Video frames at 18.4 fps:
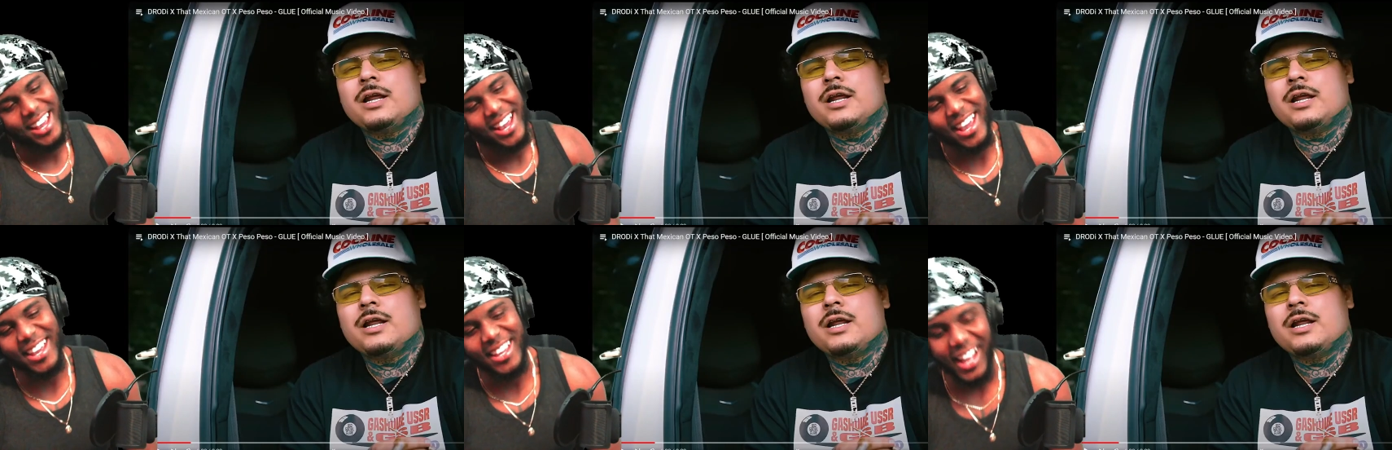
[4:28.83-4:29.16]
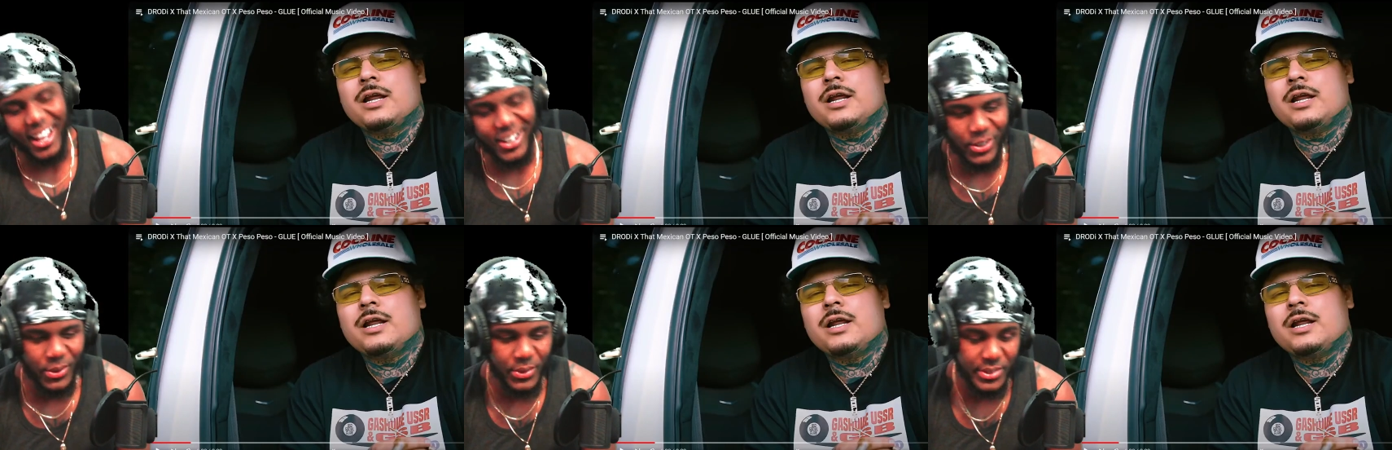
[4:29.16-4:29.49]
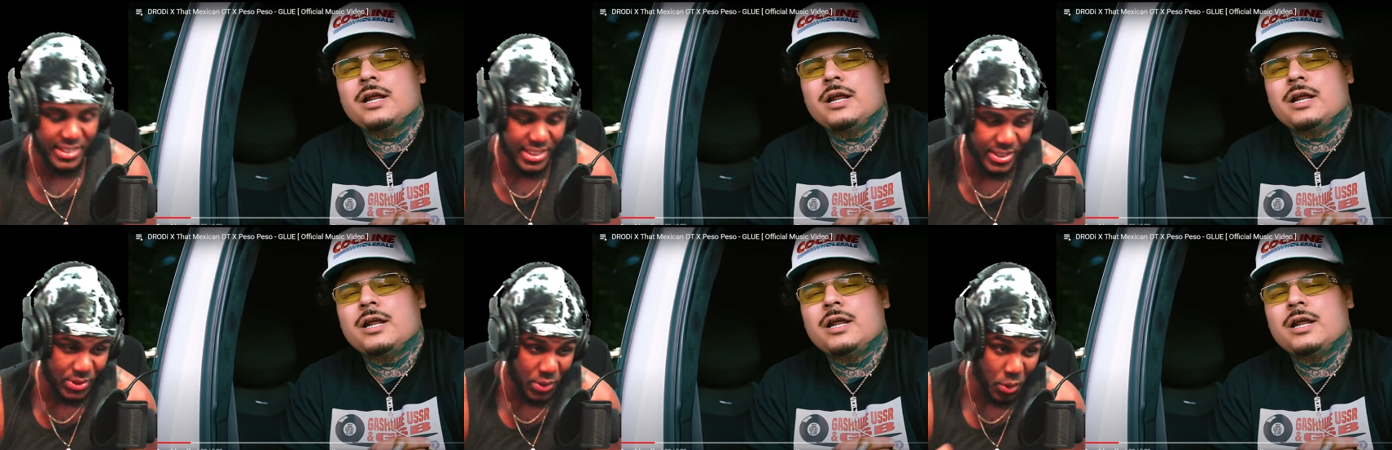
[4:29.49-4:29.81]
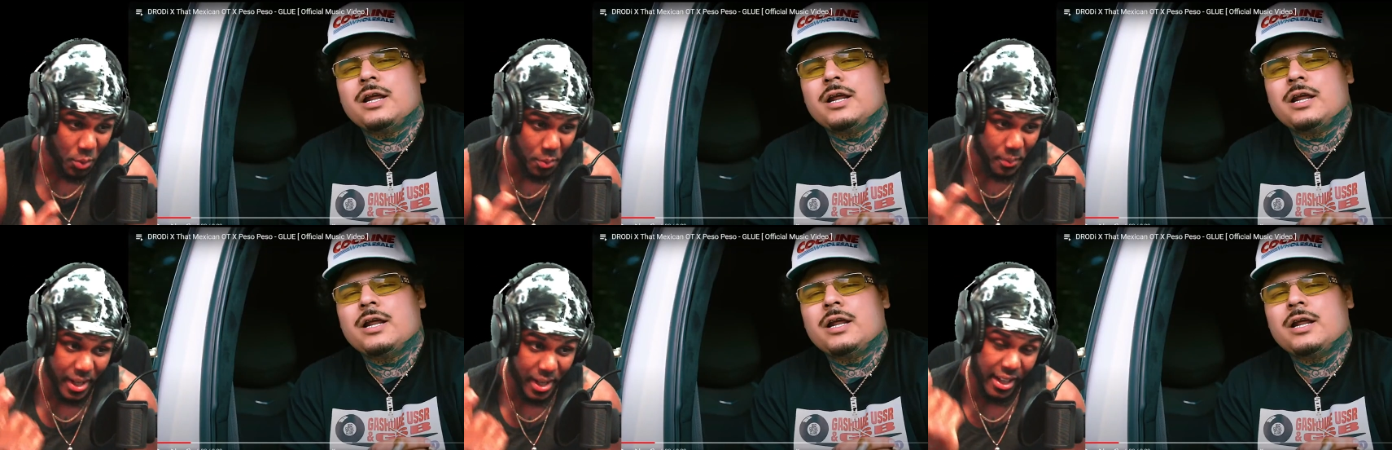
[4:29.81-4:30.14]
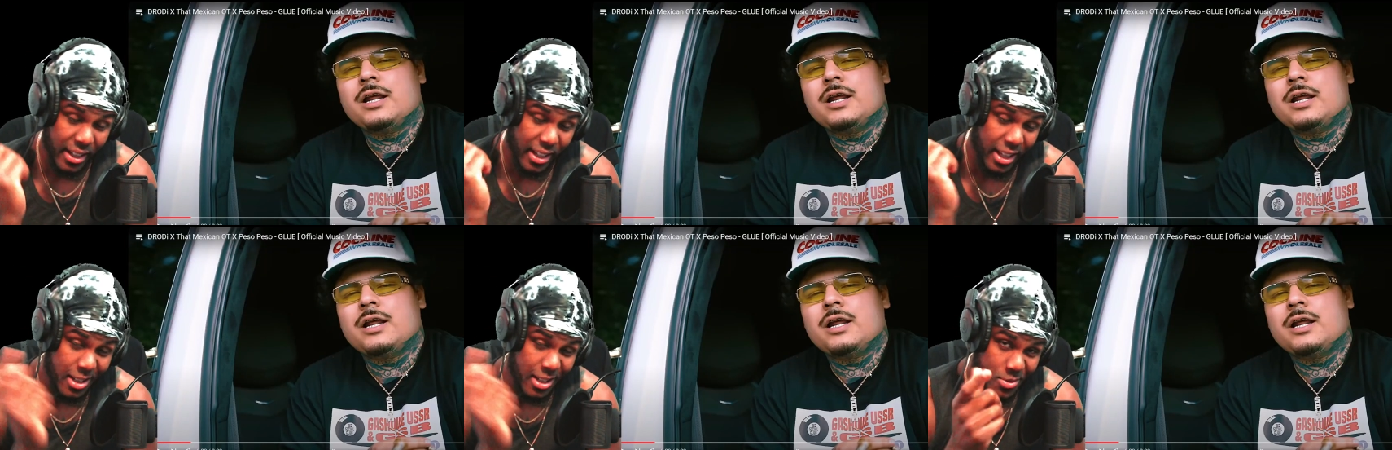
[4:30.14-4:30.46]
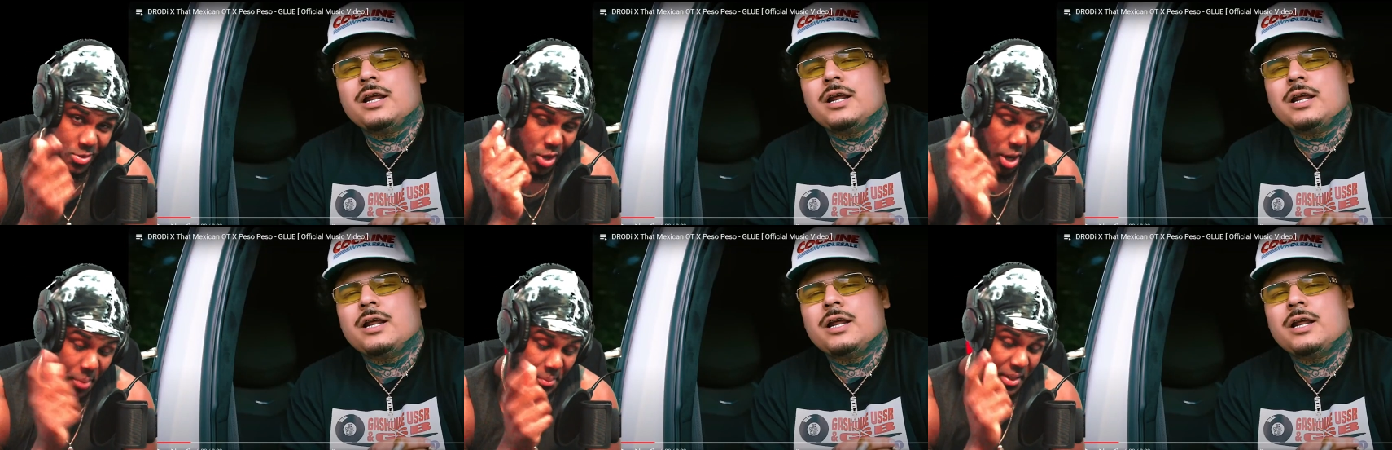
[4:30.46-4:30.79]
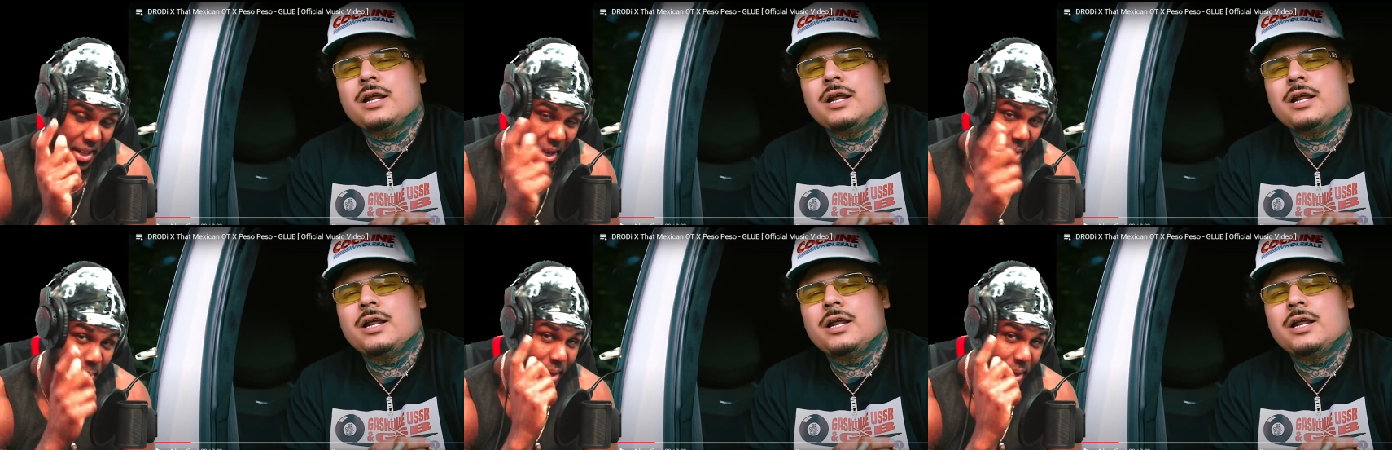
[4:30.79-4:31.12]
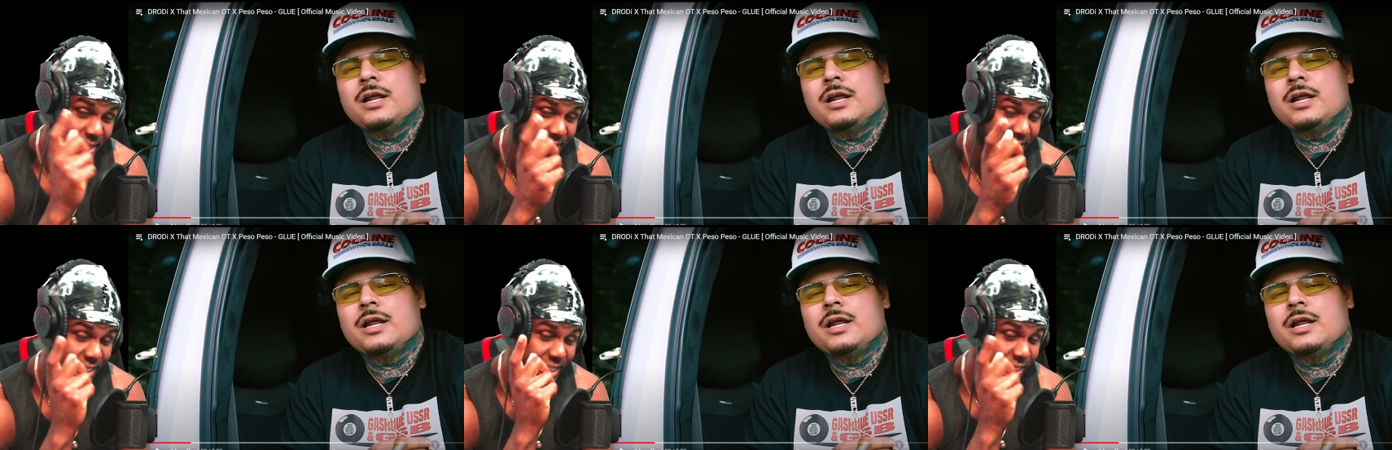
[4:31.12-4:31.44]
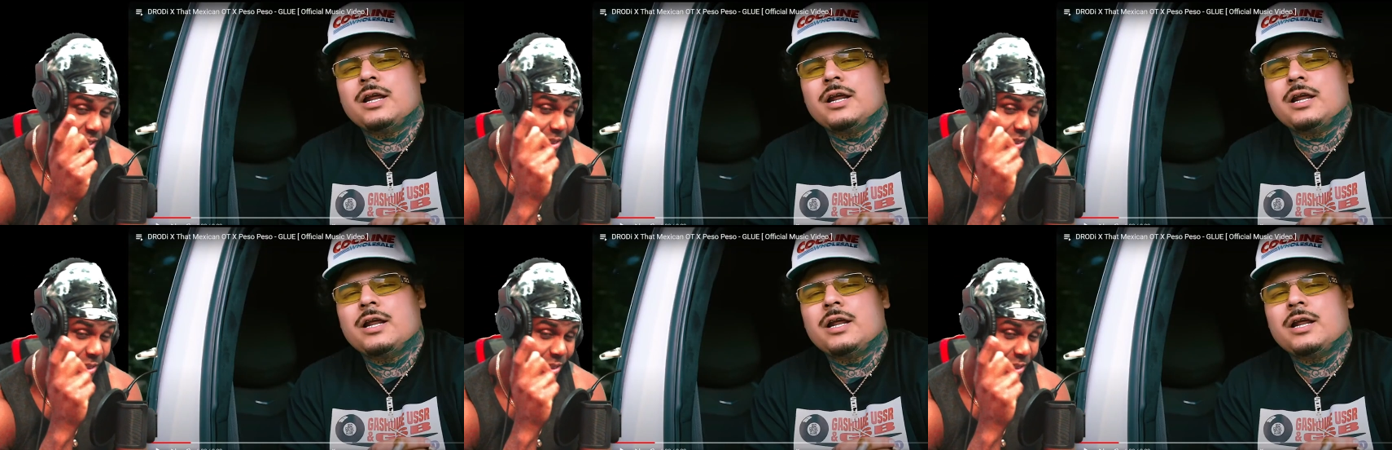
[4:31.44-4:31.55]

Speaker 1: And y'all know what to do, man. Keep dropping that Mexican